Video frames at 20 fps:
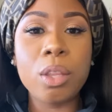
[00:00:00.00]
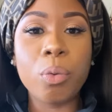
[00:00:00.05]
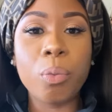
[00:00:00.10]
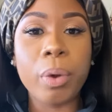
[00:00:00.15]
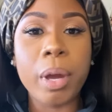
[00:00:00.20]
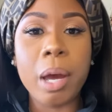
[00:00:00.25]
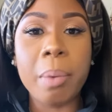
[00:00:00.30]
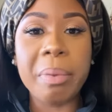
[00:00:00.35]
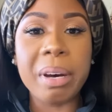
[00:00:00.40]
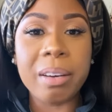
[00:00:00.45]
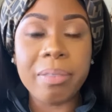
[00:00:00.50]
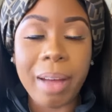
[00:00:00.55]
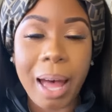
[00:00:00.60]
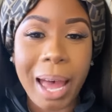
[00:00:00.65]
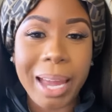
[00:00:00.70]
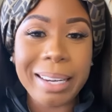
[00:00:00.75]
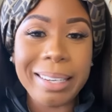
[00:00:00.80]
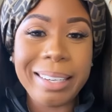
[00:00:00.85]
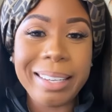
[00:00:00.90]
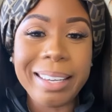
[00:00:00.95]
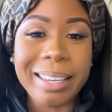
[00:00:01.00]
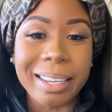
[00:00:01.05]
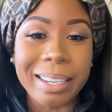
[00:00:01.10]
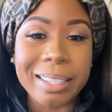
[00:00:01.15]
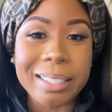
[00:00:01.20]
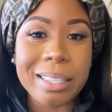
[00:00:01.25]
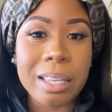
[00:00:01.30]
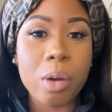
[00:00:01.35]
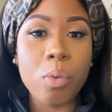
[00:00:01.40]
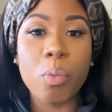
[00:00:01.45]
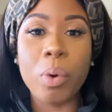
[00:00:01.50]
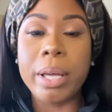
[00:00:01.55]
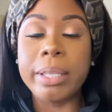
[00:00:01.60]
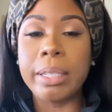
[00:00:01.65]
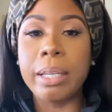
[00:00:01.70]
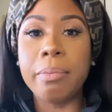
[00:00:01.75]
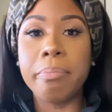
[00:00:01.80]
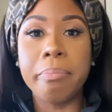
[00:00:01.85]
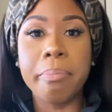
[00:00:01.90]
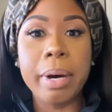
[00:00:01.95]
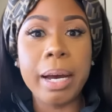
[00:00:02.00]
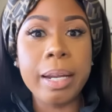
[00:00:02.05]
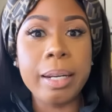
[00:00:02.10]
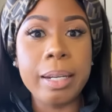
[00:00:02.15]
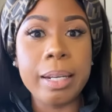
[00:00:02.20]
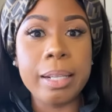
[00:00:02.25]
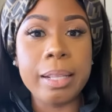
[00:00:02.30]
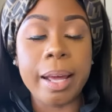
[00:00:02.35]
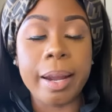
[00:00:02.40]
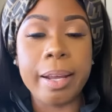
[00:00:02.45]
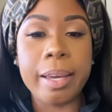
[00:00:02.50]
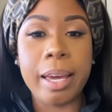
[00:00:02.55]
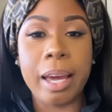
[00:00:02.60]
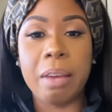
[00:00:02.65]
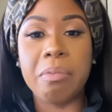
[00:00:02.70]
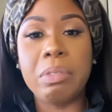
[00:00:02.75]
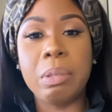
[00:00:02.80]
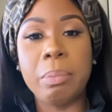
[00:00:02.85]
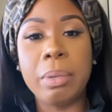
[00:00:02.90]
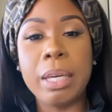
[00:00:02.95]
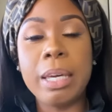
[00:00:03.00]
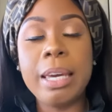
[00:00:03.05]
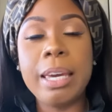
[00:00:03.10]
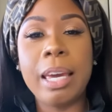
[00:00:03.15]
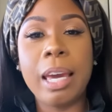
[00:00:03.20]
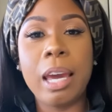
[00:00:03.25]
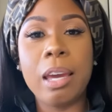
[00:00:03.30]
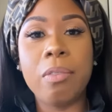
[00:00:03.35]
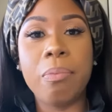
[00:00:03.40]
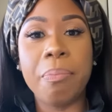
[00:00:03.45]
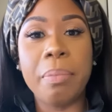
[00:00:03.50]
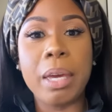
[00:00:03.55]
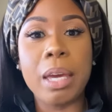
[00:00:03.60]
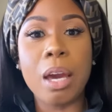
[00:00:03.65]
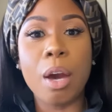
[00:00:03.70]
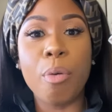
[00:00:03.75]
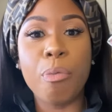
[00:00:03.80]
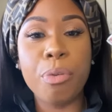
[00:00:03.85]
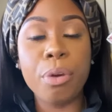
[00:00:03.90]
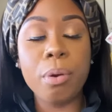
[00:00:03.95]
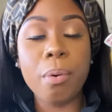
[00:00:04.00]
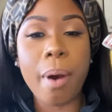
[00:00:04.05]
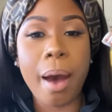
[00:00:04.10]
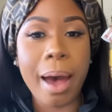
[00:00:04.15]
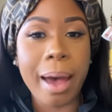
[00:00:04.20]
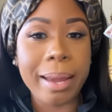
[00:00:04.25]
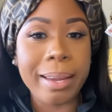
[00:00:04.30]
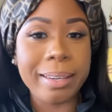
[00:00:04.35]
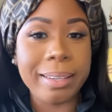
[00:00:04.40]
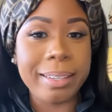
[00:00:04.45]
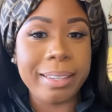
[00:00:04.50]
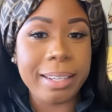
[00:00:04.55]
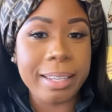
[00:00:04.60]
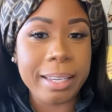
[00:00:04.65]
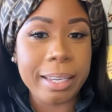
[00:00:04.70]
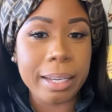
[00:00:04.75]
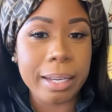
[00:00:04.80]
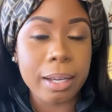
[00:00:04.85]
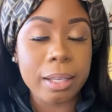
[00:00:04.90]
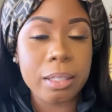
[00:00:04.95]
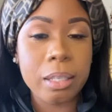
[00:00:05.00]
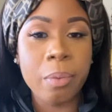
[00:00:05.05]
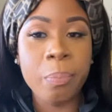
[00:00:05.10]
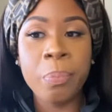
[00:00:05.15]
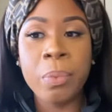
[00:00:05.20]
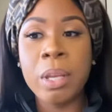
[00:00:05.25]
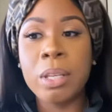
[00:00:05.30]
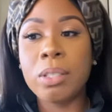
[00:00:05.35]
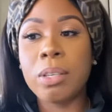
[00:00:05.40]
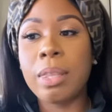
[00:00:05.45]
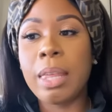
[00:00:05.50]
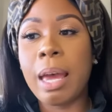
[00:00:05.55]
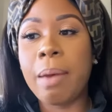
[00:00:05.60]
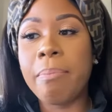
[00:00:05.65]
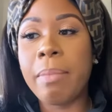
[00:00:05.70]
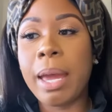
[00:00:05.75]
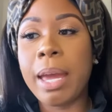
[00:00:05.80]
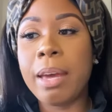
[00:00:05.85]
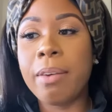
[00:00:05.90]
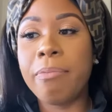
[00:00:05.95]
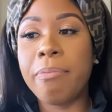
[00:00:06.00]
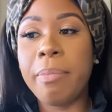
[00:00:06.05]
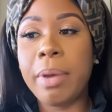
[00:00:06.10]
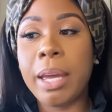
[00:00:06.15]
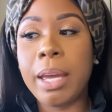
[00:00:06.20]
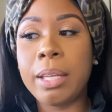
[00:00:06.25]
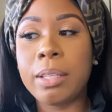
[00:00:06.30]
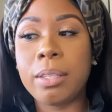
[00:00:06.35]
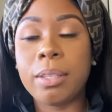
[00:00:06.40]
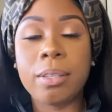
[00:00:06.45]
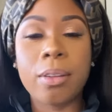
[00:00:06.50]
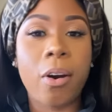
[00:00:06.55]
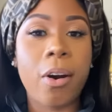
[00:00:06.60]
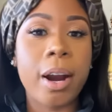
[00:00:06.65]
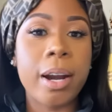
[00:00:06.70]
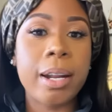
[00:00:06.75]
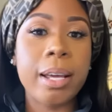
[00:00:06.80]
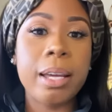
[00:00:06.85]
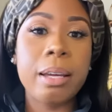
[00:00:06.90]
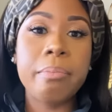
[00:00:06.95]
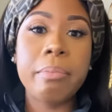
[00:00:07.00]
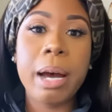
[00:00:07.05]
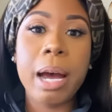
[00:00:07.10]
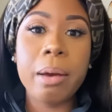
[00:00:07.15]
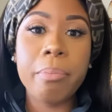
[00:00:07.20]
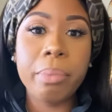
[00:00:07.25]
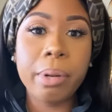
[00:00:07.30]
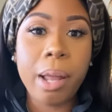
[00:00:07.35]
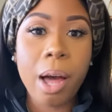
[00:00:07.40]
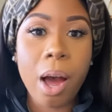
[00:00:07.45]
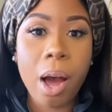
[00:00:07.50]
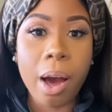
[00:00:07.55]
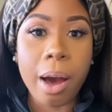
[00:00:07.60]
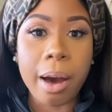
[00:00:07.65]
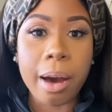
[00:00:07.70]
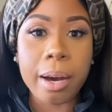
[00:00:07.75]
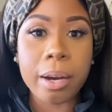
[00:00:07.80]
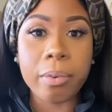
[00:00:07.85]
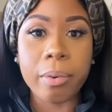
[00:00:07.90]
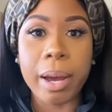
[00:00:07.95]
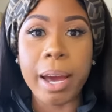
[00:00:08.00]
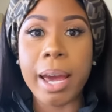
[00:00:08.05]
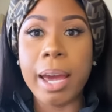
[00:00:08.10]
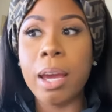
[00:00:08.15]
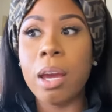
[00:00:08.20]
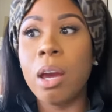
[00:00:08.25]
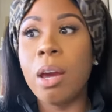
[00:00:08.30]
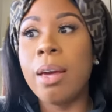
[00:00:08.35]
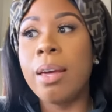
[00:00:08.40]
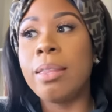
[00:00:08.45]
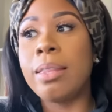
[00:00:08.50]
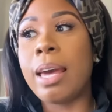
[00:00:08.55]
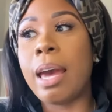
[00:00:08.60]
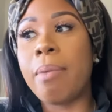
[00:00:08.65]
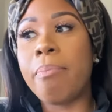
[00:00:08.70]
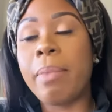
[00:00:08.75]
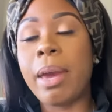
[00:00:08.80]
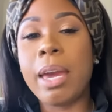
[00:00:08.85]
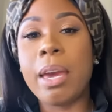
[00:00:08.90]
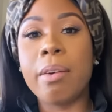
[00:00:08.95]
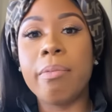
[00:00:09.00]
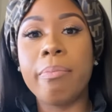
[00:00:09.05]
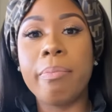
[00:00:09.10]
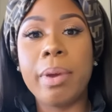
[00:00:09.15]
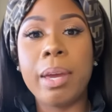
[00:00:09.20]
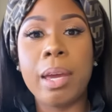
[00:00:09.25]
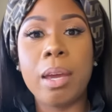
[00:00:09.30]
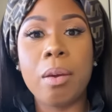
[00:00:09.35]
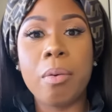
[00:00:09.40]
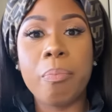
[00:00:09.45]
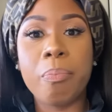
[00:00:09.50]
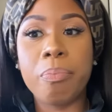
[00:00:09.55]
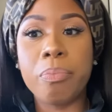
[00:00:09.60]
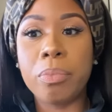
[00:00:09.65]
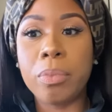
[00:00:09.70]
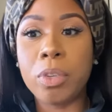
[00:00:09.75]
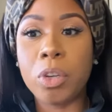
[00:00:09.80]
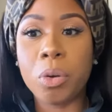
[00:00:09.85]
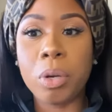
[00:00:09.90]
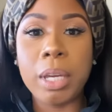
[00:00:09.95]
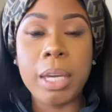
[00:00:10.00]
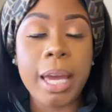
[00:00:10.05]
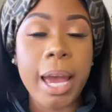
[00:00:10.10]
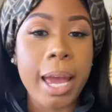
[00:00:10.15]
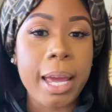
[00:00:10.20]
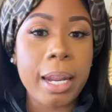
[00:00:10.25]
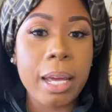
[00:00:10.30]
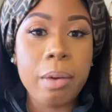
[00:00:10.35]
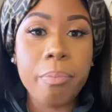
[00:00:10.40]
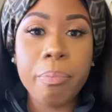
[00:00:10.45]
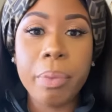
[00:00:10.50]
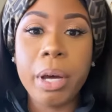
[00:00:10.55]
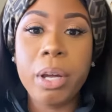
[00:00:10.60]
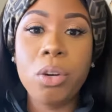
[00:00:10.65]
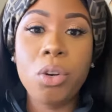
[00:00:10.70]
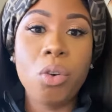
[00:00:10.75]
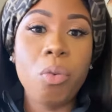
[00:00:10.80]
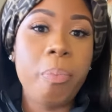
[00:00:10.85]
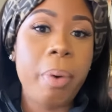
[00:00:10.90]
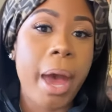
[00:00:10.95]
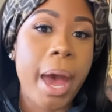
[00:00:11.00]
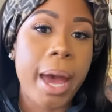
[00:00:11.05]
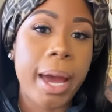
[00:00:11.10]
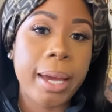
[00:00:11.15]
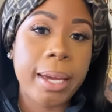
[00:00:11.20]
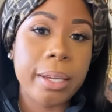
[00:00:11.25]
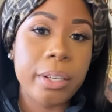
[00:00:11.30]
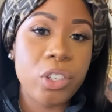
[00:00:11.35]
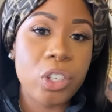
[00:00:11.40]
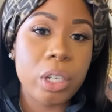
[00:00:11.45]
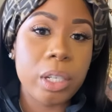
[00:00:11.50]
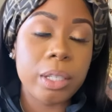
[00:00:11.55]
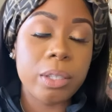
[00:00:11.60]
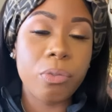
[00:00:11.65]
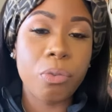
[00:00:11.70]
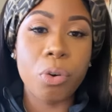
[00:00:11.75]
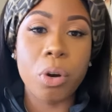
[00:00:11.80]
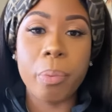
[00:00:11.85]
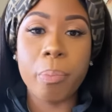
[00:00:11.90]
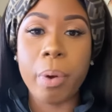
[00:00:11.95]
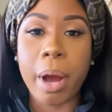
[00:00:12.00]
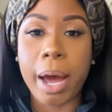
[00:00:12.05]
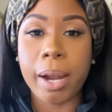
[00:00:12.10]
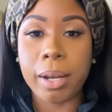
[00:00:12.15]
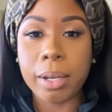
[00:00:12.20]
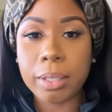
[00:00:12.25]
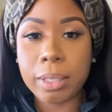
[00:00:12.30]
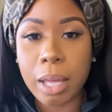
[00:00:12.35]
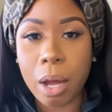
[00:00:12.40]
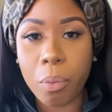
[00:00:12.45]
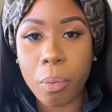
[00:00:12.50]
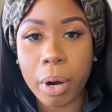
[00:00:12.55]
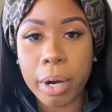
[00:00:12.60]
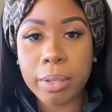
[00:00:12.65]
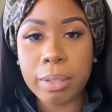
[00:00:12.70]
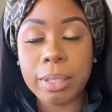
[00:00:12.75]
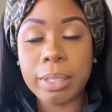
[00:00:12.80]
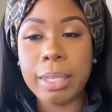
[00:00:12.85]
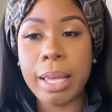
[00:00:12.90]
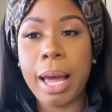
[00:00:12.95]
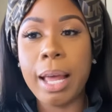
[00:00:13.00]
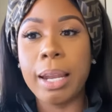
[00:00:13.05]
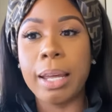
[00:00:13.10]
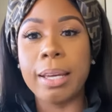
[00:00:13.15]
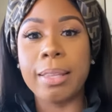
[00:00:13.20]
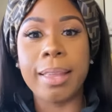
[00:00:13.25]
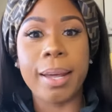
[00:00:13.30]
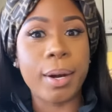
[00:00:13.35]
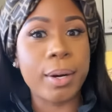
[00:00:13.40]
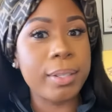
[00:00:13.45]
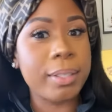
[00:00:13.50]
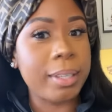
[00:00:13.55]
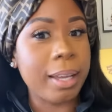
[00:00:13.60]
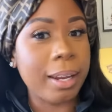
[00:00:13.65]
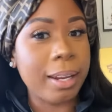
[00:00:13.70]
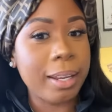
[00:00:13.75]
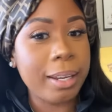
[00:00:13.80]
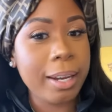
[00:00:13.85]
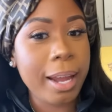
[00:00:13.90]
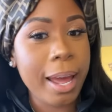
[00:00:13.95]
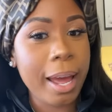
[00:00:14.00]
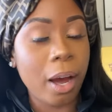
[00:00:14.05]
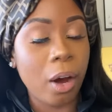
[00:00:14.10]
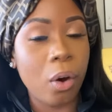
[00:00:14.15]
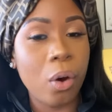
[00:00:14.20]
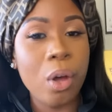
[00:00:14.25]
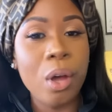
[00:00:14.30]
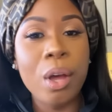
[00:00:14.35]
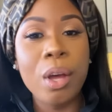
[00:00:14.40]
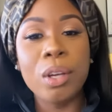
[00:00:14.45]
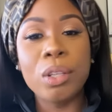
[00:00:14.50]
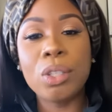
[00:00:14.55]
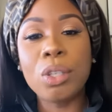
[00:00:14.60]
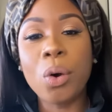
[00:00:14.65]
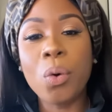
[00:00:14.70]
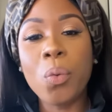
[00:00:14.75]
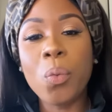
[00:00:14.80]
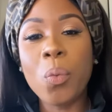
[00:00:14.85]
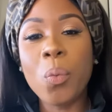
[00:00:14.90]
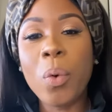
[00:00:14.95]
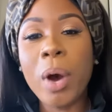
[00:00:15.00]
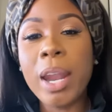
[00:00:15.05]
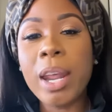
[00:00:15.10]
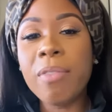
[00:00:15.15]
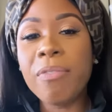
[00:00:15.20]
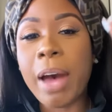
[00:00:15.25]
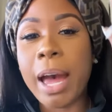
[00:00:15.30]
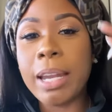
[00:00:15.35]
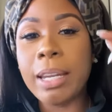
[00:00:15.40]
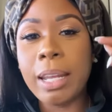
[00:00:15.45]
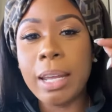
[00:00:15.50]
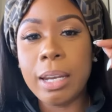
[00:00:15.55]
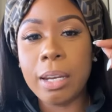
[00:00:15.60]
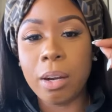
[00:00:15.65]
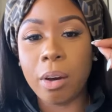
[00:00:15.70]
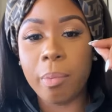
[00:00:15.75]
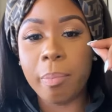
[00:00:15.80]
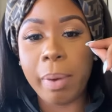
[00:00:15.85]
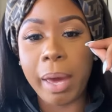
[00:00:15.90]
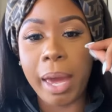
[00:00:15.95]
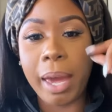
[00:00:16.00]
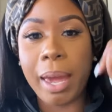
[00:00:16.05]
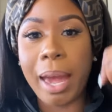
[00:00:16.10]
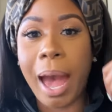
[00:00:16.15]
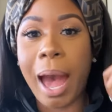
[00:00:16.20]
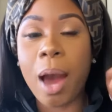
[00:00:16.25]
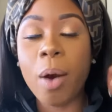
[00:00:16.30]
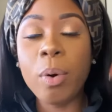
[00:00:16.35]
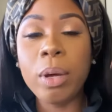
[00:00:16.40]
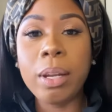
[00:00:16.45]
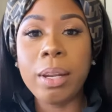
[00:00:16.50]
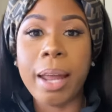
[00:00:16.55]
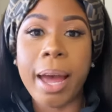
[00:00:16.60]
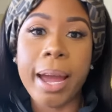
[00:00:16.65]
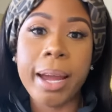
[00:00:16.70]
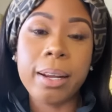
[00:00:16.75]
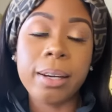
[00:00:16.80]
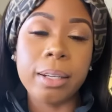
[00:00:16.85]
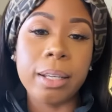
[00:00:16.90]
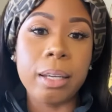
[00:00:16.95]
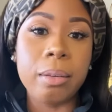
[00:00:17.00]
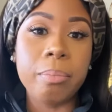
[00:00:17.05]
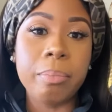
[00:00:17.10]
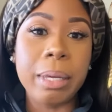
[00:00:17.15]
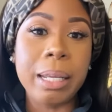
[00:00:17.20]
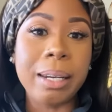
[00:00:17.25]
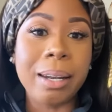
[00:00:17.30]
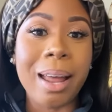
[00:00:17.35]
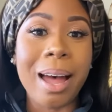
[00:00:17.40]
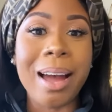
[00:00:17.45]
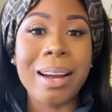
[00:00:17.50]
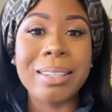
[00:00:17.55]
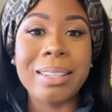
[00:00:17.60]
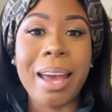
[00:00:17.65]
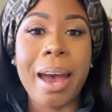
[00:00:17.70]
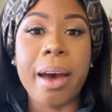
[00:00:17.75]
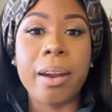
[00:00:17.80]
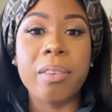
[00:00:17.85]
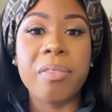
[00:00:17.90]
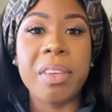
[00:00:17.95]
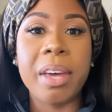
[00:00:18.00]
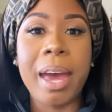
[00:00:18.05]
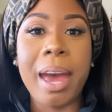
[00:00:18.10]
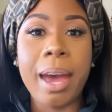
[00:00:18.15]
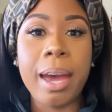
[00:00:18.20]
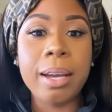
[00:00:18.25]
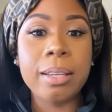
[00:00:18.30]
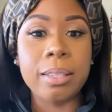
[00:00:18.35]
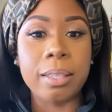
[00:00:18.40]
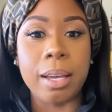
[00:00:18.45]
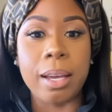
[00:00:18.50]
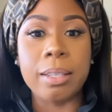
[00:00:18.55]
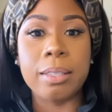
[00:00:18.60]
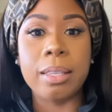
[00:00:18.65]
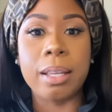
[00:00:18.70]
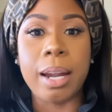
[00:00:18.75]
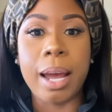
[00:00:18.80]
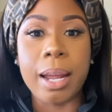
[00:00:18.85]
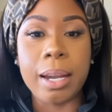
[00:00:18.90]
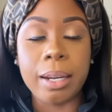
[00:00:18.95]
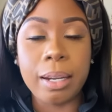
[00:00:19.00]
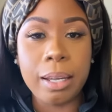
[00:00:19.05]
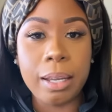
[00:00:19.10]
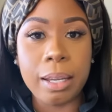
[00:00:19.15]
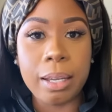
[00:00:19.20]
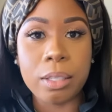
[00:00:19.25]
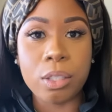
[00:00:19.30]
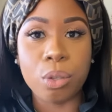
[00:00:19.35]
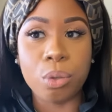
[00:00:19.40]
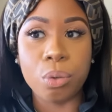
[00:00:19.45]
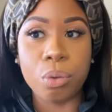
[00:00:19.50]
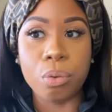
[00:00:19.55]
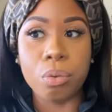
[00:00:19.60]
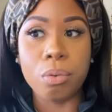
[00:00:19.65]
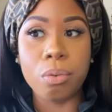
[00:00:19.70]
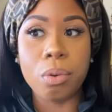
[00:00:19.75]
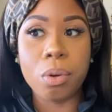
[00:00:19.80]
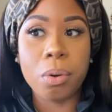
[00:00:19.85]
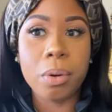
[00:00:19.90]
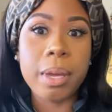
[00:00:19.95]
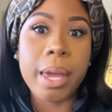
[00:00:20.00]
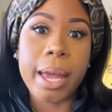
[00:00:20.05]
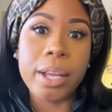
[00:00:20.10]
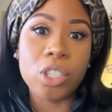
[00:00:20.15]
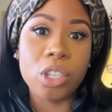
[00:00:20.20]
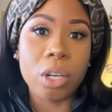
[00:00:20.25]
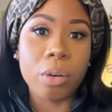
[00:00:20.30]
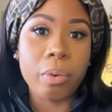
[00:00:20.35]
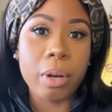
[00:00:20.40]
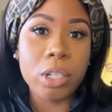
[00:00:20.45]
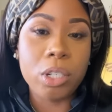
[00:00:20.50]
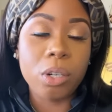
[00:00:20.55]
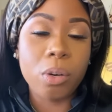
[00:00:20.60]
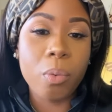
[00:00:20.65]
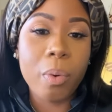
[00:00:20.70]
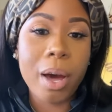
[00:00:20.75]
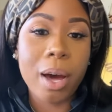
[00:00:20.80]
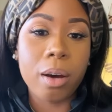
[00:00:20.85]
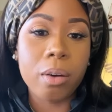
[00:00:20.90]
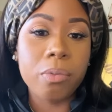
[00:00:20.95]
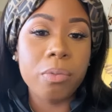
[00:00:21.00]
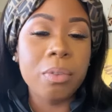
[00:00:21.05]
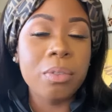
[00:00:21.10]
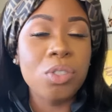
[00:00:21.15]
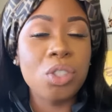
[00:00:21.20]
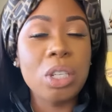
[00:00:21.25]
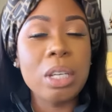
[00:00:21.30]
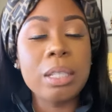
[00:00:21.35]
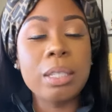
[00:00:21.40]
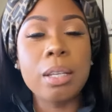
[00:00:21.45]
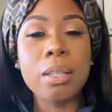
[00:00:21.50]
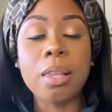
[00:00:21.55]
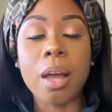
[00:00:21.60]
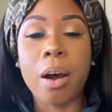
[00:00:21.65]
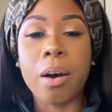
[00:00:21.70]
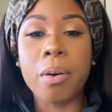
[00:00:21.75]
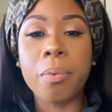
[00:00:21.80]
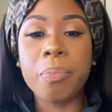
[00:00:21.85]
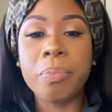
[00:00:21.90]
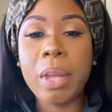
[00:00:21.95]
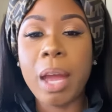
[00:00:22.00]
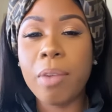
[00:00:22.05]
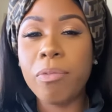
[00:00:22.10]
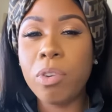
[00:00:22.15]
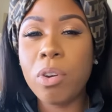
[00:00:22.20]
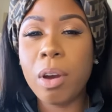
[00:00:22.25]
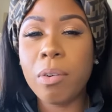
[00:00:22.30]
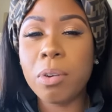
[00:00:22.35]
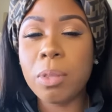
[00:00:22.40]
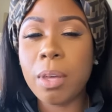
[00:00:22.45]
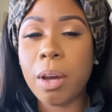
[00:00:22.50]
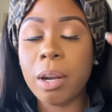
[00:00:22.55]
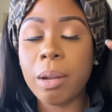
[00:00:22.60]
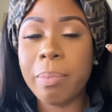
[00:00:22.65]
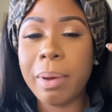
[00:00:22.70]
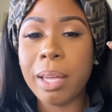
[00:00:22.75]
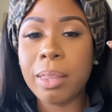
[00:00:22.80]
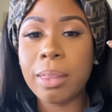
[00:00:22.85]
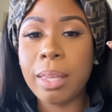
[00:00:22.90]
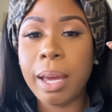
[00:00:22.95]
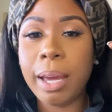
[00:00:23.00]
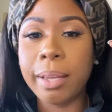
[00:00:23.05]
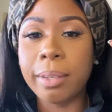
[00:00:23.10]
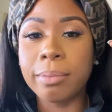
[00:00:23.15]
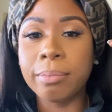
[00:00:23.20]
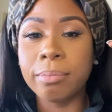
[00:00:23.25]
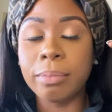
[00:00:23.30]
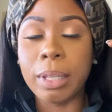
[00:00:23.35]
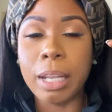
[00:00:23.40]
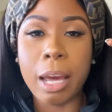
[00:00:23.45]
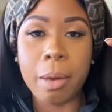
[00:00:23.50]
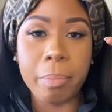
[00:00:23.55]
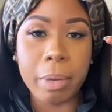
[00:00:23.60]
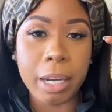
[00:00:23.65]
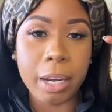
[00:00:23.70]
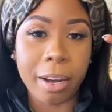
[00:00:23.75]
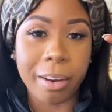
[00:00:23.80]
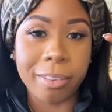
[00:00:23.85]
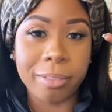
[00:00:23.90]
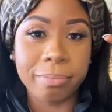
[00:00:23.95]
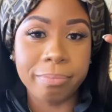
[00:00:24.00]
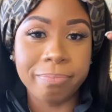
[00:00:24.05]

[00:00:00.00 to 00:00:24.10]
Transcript: realm of ideas. It wasn't money that he gave to me. He gave me a few ideas. So that may have meant starting my blog, right? That may have meant creating bundle packages for products that weren't selling that are selling now. So what if I didn't obey? I would likely be locked out of the access that I need to create generational wealth. Just a thought. Have you ever thought about that? Let me know.